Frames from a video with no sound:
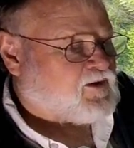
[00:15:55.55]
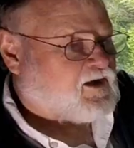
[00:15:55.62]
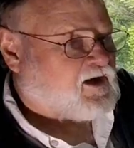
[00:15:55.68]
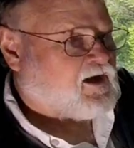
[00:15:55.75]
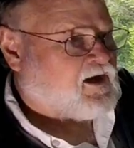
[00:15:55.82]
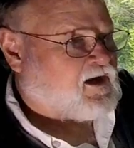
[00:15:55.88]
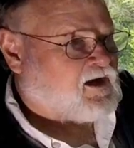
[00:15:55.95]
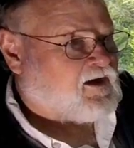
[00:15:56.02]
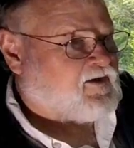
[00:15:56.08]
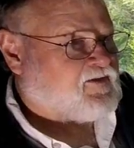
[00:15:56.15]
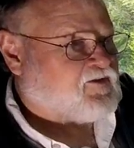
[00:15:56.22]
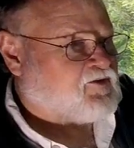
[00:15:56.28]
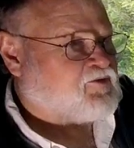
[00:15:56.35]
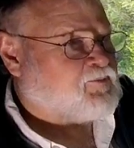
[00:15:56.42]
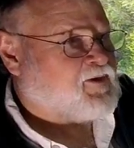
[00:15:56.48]

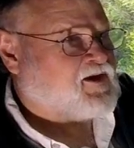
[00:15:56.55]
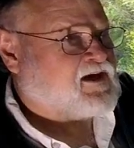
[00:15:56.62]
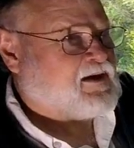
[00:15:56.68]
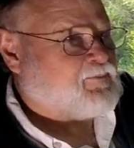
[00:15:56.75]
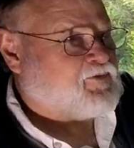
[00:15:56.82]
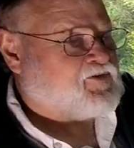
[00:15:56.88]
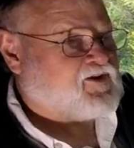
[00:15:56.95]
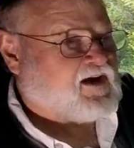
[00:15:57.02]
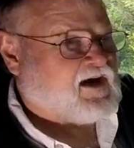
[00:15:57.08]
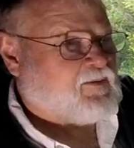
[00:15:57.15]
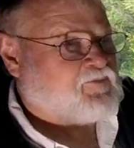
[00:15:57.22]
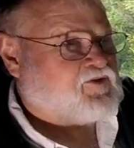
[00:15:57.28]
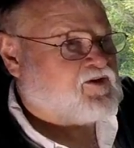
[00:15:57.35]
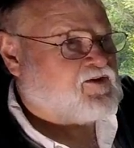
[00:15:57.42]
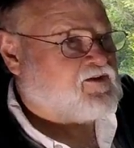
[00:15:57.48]
there's been a couple of
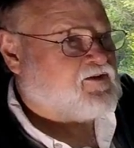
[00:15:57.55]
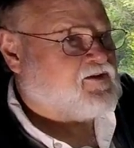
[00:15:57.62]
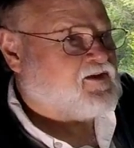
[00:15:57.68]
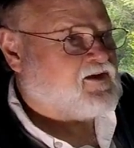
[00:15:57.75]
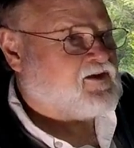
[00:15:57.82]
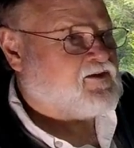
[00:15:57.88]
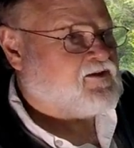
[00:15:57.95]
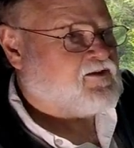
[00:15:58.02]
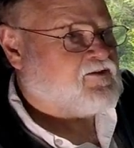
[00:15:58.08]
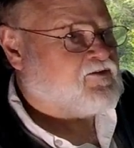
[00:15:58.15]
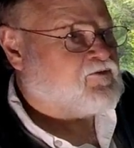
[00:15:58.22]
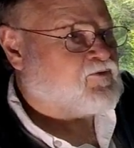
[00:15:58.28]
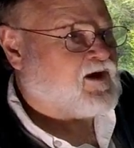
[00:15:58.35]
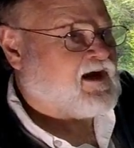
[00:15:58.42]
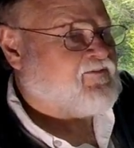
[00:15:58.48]
times in
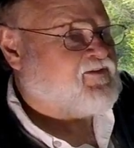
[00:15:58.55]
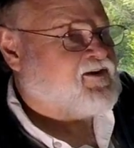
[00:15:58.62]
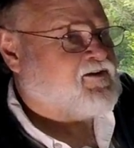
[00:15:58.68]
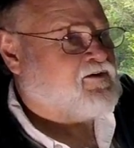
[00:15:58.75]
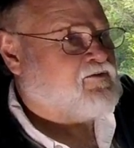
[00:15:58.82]
driving